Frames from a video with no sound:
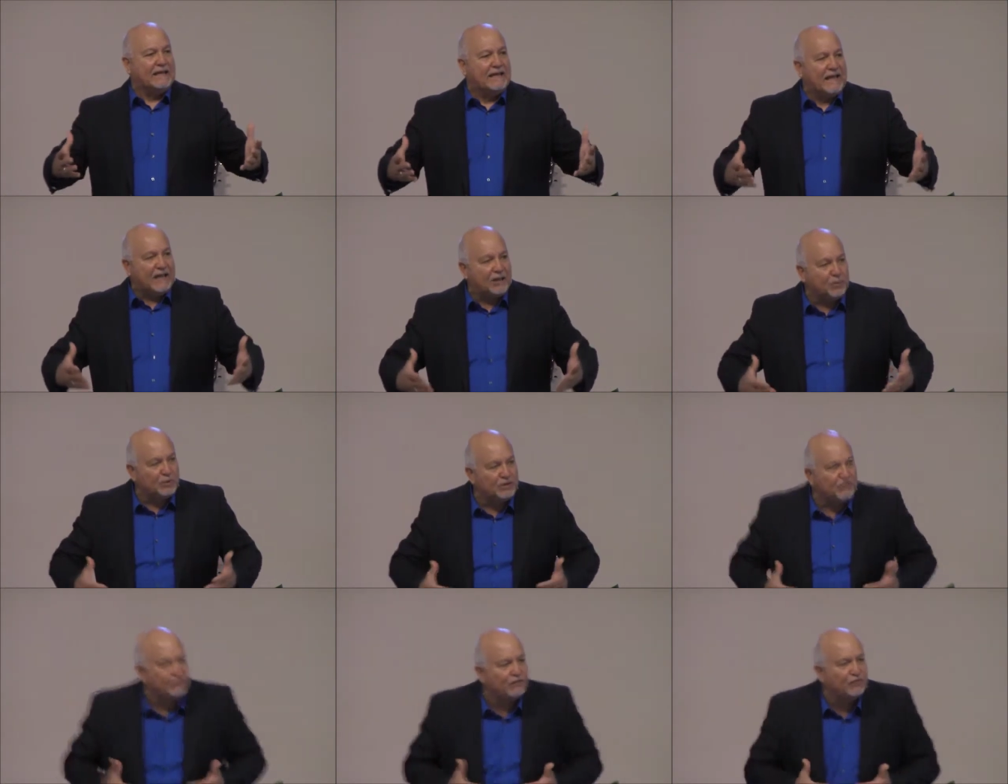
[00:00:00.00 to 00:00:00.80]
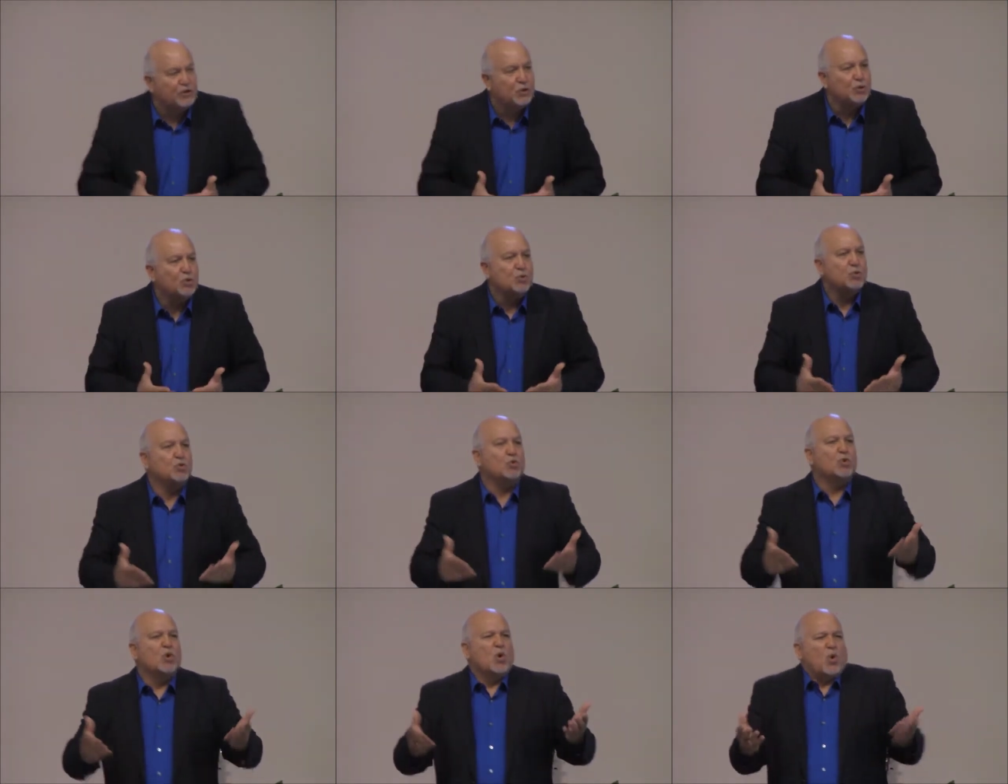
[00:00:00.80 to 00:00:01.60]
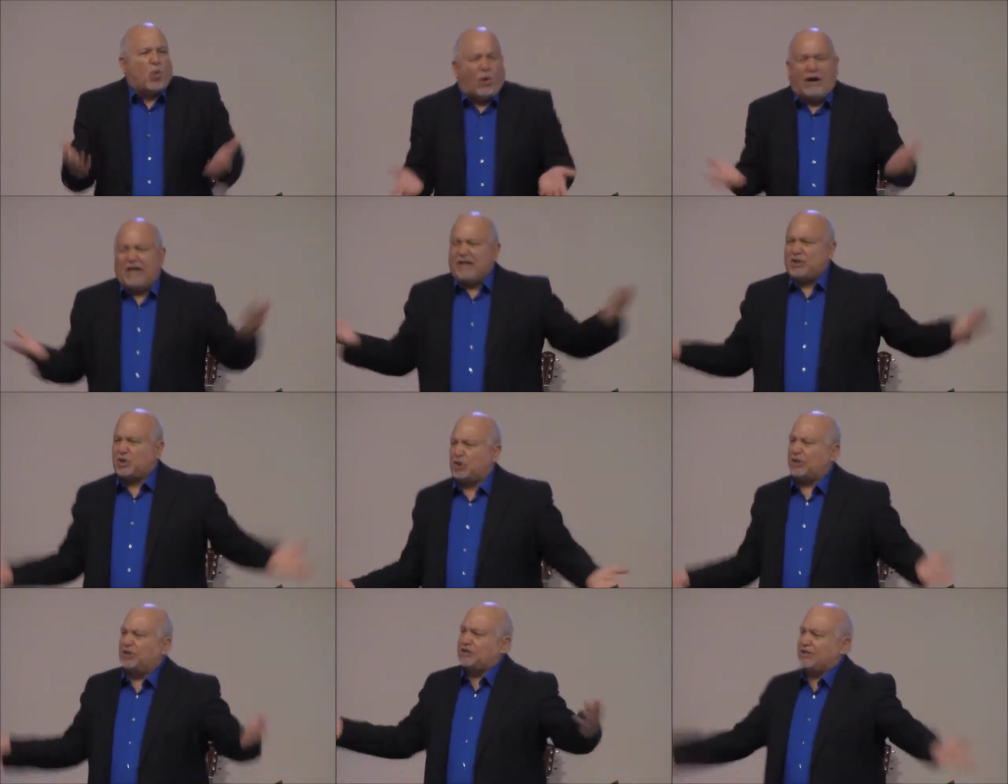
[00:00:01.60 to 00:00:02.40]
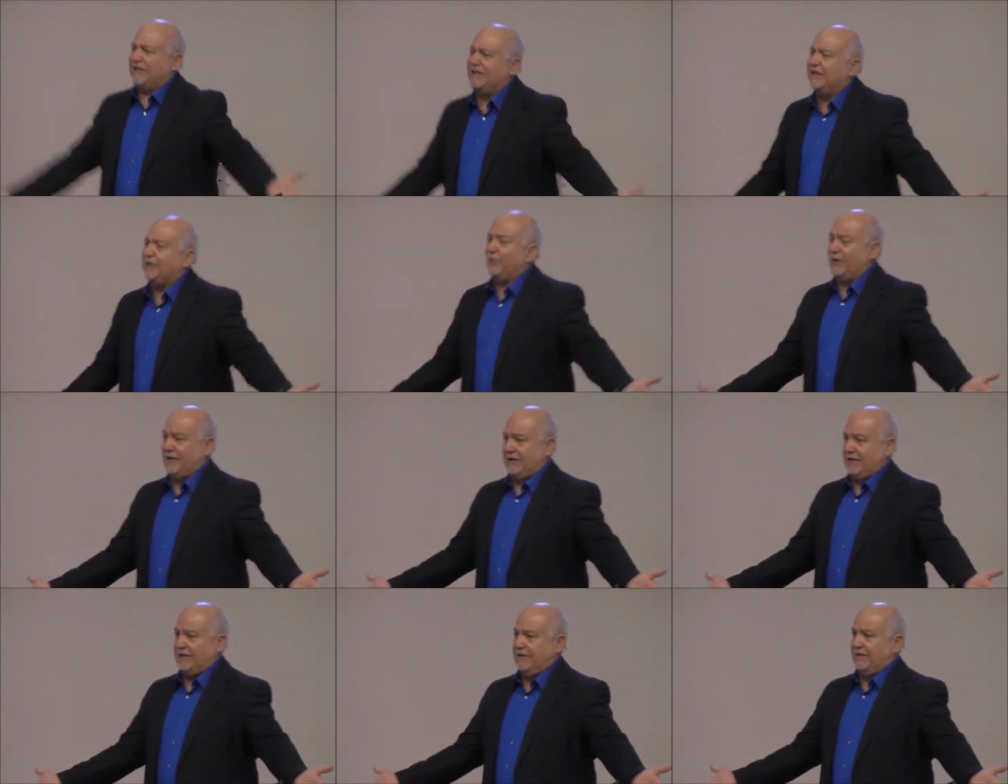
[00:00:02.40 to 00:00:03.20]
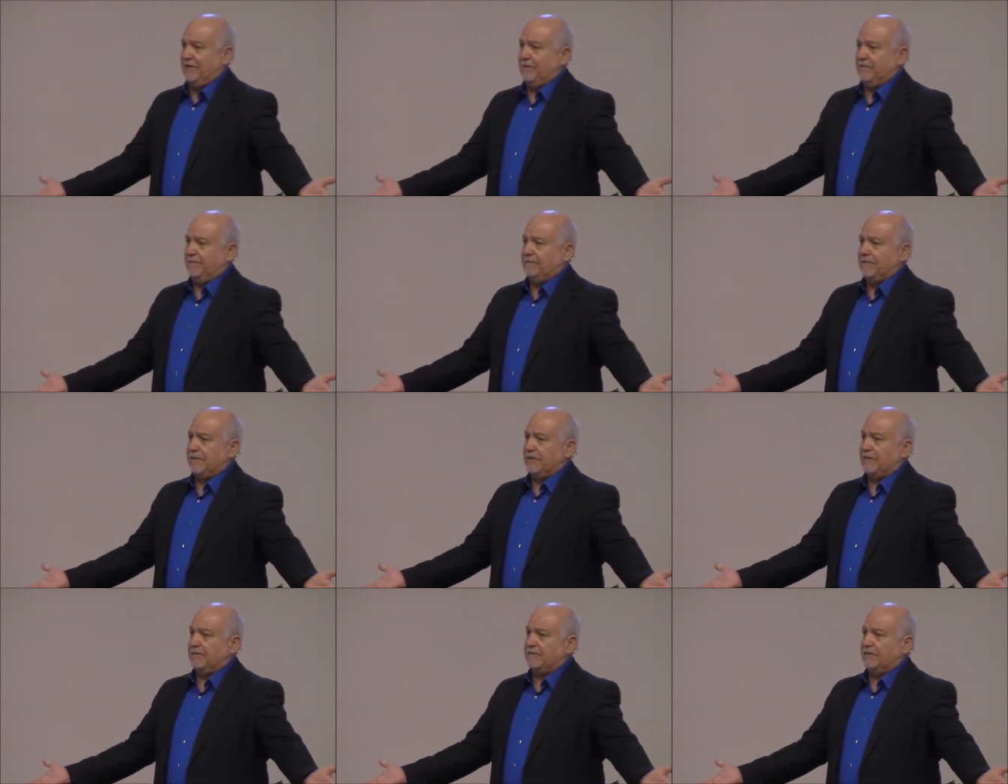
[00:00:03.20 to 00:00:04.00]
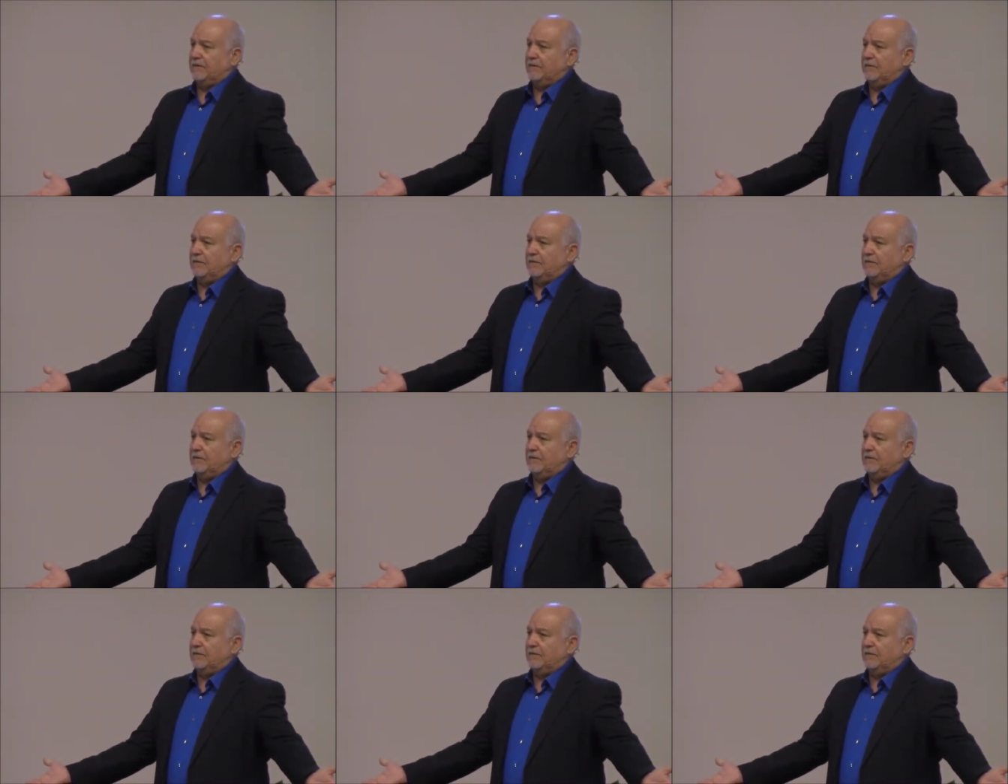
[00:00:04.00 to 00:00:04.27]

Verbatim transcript: and review why church anyway? You see?